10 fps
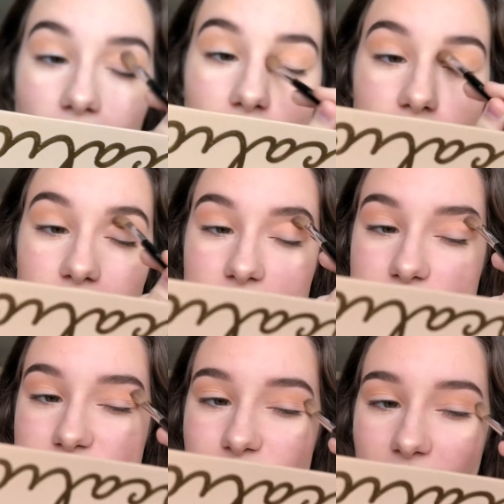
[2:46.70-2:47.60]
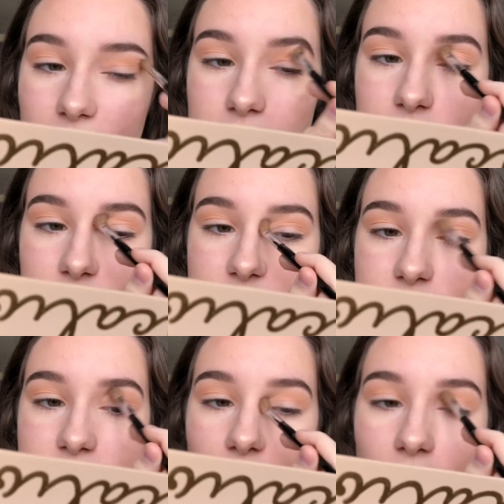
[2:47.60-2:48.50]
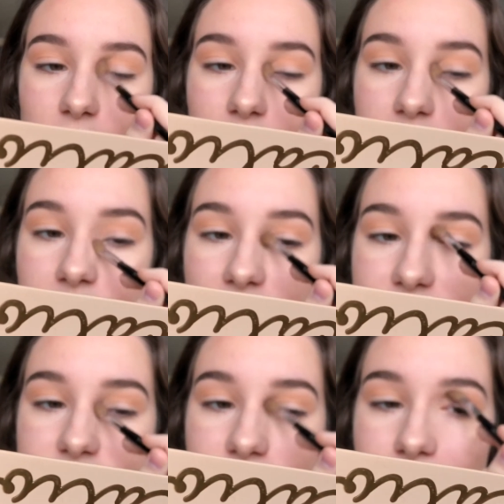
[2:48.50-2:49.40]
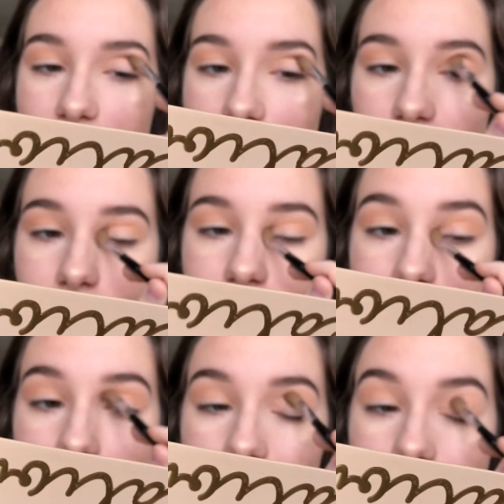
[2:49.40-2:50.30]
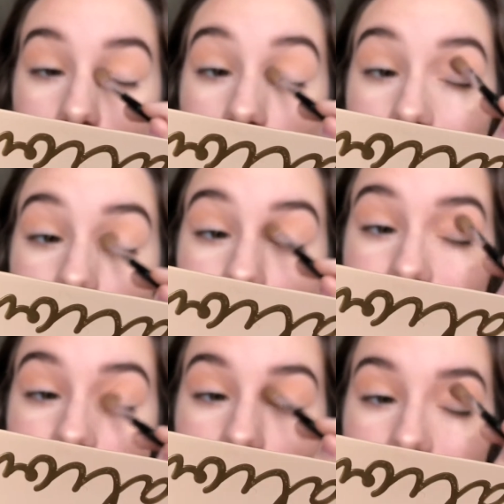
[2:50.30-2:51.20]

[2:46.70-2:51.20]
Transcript: I like this palette because it's not like a basic palette that a lot of